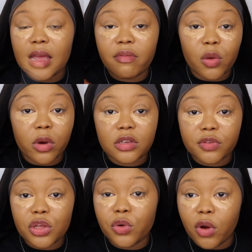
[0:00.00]
If it works for
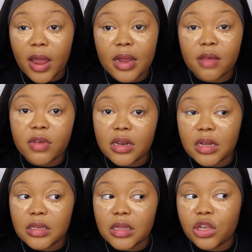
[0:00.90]
you, great. If it
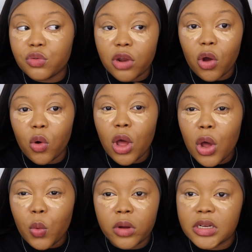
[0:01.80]
doesn't, you know
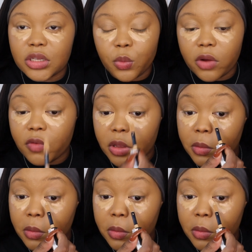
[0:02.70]
what doesn't work for you.